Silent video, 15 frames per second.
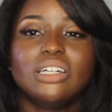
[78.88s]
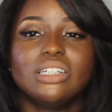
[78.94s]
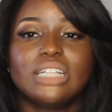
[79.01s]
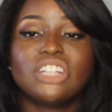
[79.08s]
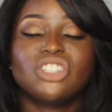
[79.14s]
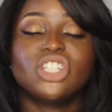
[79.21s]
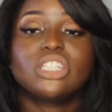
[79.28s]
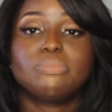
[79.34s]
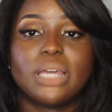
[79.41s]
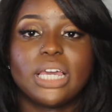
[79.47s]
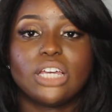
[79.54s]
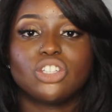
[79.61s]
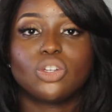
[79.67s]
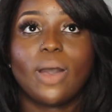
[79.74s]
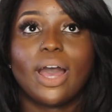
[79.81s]
that's just
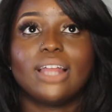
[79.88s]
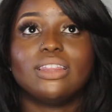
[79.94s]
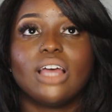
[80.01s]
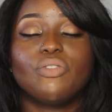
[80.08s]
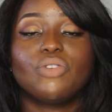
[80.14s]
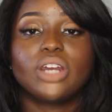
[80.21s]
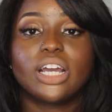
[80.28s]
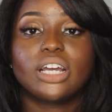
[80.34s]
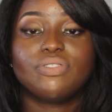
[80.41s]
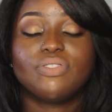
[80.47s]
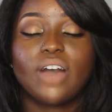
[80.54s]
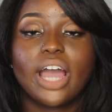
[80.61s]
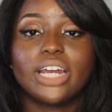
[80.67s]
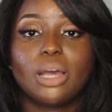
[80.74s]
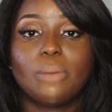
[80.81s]
me. So I love when I can
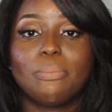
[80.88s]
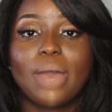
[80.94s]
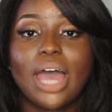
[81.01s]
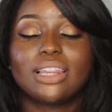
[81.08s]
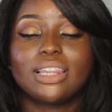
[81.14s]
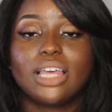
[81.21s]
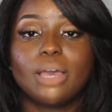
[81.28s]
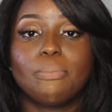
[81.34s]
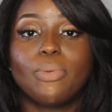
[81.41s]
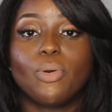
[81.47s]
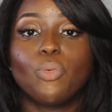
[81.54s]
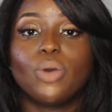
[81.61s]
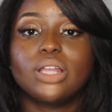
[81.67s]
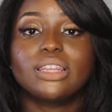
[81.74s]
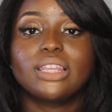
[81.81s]
find a matte lip, but
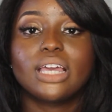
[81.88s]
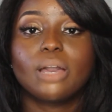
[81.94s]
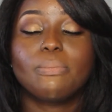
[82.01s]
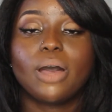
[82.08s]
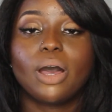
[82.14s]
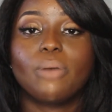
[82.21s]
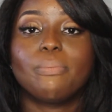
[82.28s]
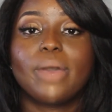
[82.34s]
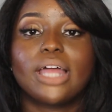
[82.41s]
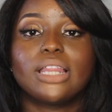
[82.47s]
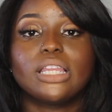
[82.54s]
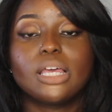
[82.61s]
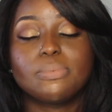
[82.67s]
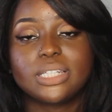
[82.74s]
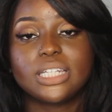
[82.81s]
one thing about matte
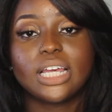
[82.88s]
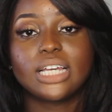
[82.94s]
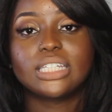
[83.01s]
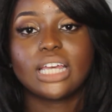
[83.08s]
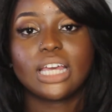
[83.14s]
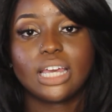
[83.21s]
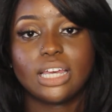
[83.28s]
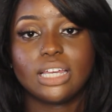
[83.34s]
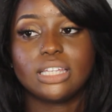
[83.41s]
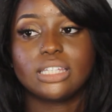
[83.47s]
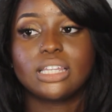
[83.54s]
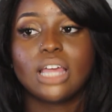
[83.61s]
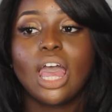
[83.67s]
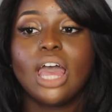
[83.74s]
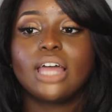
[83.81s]
lipsticks
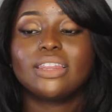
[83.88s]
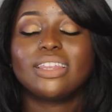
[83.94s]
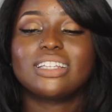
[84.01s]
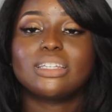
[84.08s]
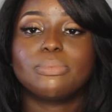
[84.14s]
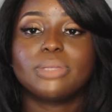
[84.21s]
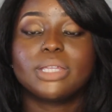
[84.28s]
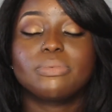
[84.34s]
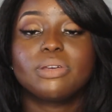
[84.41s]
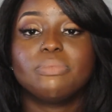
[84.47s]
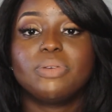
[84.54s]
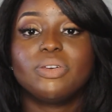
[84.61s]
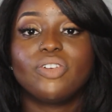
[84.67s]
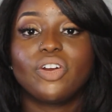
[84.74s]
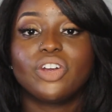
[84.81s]
is that some of them
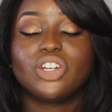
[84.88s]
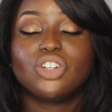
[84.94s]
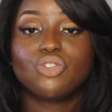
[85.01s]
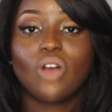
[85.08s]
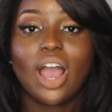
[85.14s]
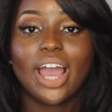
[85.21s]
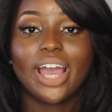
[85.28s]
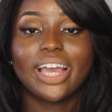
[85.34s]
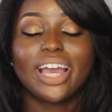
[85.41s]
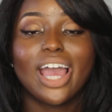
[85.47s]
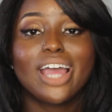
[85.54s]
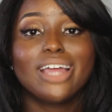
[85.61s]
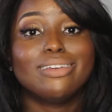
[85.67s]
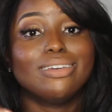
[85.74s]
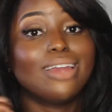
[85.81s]
could be very drying.
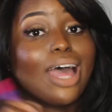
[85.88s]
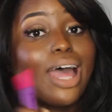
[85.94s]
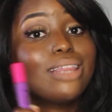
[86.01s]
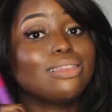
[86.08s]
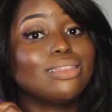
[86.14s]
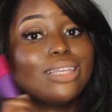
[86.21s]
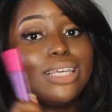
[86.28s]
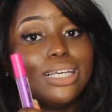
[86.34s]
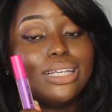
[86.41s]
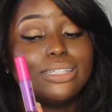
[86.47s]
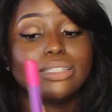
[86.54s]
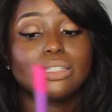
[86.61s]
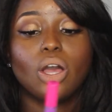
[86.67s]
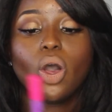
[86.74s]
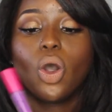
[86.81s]
Not
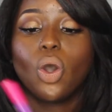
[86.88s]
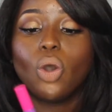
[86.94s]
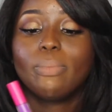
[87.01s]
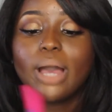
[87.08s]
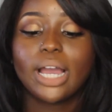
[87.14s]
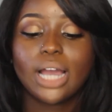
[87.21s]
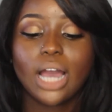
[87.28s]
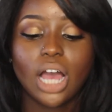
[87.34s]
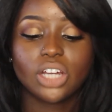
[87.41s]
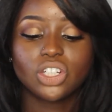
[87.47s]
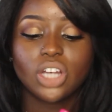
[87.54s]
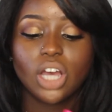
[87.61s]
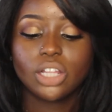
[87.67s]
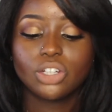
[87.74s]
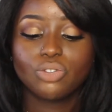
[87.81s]
these. Oh my gosh,
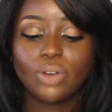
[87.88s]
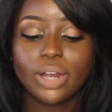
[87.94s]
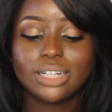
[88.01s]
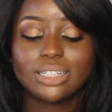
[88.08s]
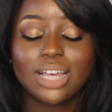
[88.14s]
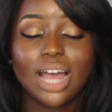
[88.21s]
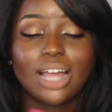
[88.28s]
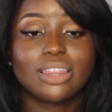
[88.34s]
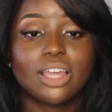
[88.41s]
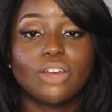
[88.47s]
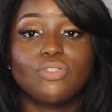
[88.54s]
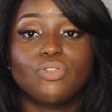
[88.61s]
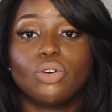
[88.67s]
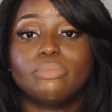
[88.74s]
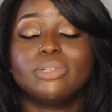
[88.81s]
Coloured Raine's got
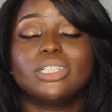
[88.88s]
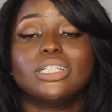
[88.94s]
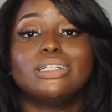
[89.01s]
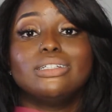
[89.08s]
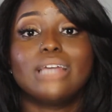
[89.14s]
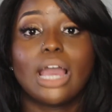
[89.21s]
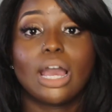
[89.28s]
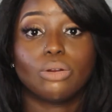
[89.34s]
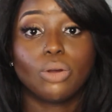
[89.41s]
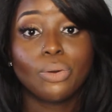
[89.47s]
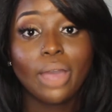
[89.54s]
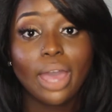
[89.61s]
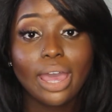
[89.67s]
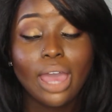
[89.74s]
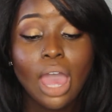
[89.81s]
their formula down,
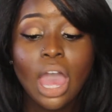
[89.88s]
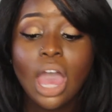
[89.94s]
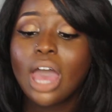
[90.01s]
okay?